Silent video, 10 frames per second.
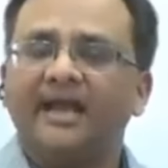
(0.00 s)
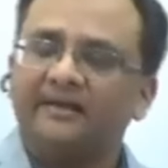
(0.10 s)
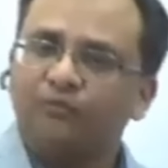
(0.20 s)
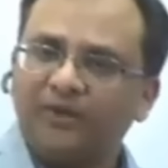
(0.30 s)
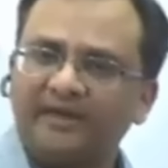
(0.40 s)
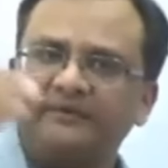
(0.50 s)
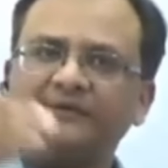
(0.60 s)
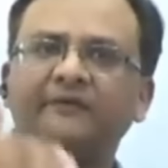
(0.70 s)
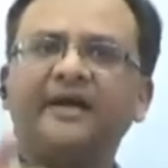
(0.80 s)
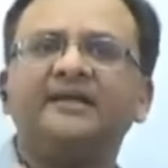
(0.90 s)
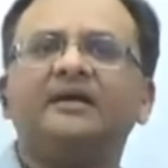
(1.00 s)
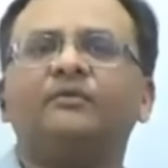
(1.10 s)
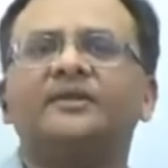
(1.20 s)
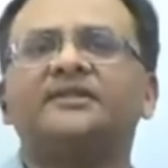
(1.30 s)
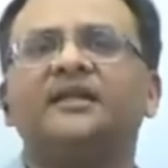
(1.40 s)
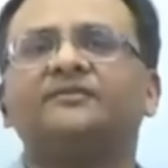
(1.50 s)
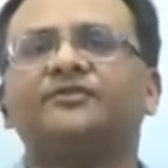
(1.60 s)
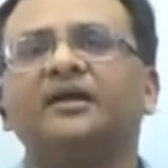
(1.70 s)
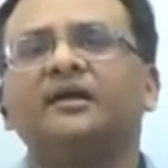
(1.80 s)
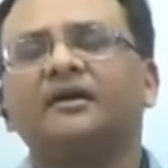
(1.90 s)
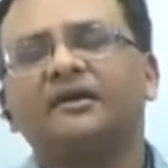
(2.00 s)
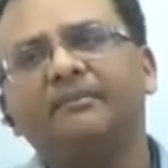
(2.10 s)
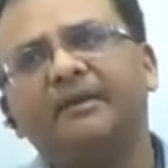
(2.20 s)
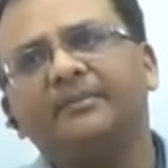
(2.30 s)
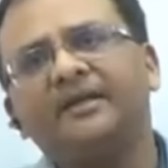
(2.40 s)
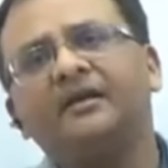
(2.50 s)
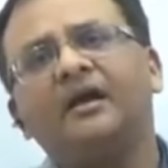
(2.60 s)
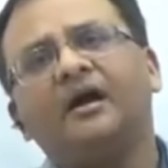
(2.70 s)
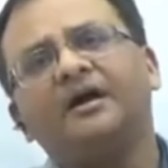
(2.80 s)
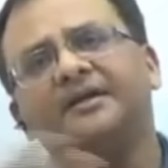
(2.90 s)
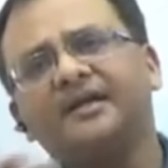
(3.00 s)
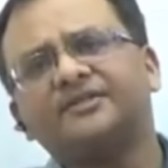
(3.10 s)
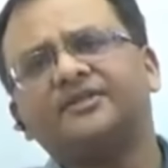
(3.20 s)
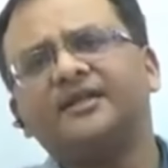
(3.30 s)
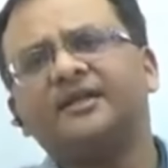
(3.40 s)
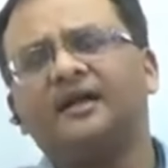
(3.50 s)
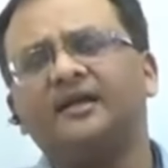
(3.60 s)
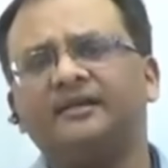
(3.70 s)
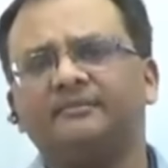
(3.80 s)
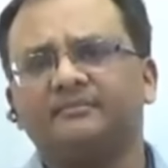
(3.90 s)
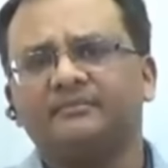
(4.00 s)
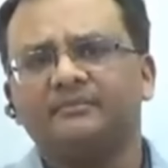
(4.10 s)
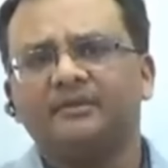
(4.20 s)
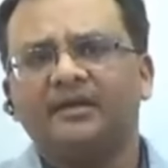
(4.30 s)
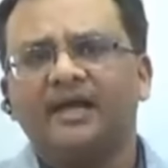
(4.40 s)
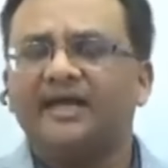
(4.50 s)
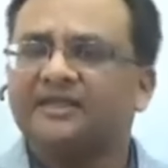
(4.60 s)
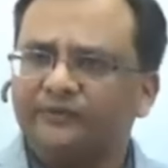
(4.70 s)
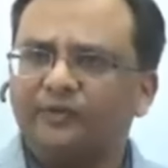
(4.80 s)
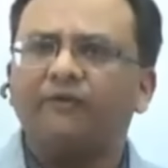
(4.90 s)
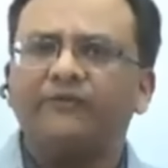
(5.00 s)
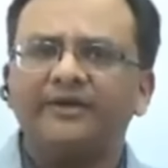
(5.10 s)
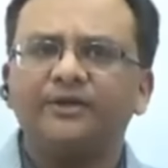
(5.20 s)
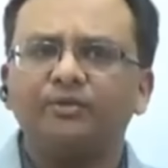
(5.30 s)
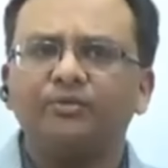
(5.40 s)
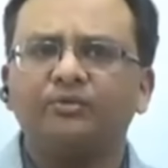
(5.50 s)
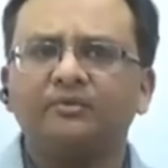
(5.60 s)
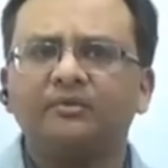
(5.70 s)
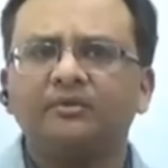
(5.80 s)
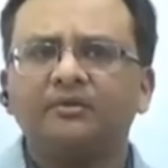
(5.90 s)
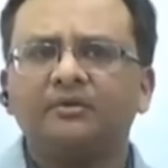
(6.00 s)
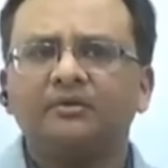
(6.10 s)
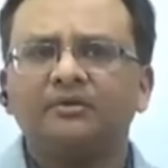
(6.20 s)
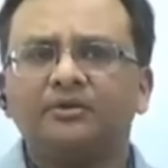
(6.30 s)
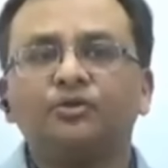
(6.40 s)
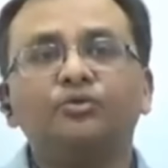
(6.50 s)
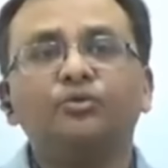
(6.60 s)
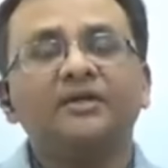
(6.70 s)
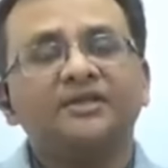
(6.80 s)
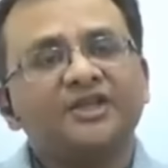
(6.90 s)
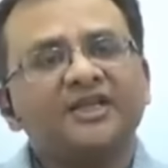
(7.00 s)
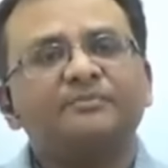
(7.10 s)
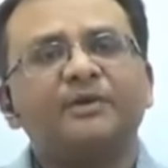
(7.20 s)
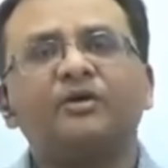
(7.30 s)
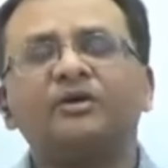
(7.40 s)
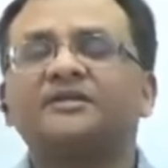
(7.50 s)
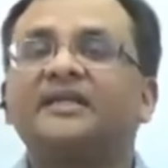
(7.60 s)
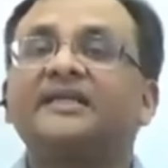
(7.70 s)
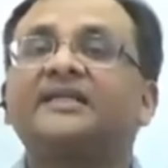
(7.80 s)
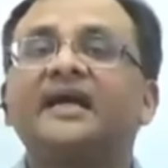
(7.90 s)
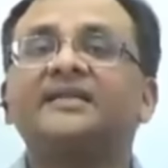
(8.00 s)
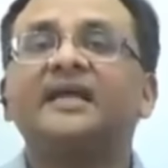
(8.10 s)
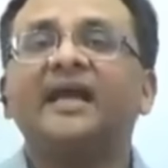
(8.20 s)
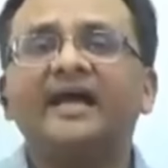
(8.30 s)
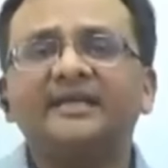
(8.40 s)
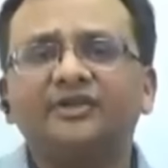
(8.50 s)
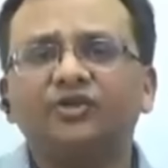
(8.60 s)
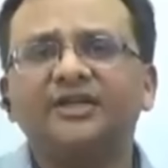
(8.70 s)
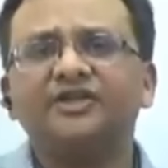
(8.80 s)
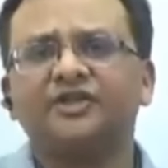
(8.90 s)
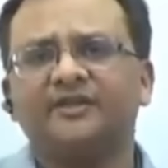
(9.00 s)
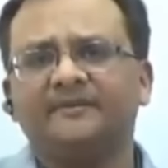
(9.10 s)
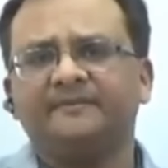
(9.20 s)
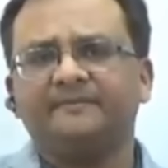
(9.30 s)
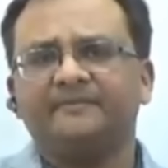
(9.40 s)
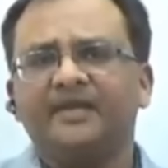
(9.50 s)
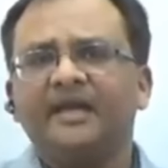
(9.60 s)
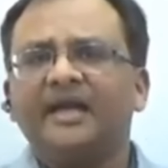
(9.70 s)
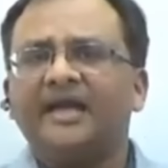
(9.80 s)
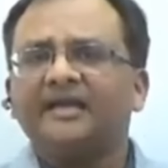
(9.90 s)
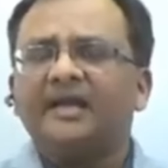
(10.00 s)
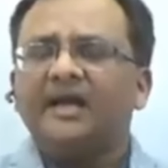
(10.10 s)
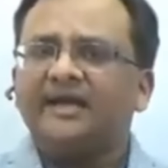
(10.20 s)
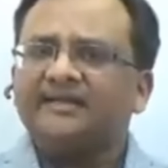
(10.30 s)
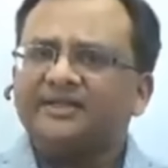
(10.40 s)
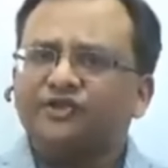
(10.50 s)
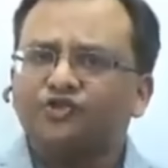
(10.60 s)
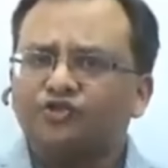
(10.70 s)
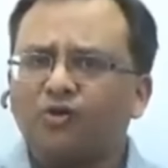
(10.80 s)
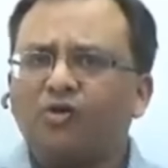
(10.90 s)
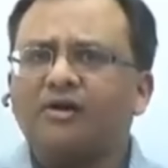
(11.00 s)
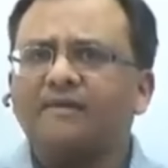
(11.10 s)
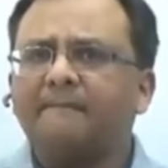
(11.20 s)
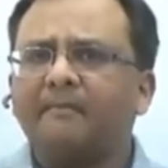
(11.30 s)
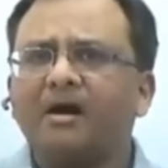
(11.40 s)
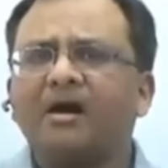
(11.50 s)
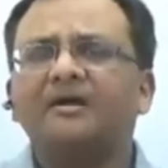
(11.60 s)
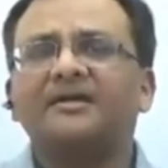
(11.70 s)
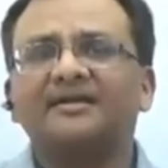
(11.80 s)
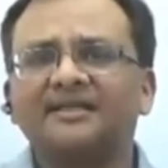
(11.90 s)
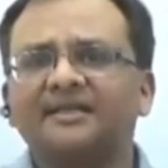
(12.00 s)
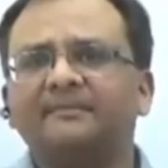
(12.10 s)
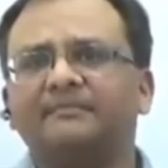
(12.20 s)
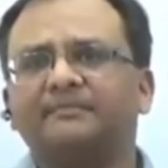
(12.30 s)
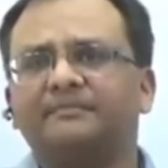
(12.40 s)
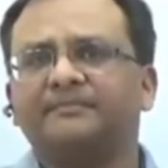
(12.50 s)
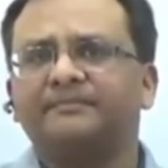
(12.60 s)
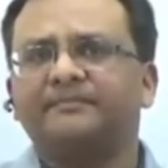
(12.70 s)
And when we find ourselves remembering a nursery rhyme, as we often do just because it has alliteration and has a strong marked rhythm,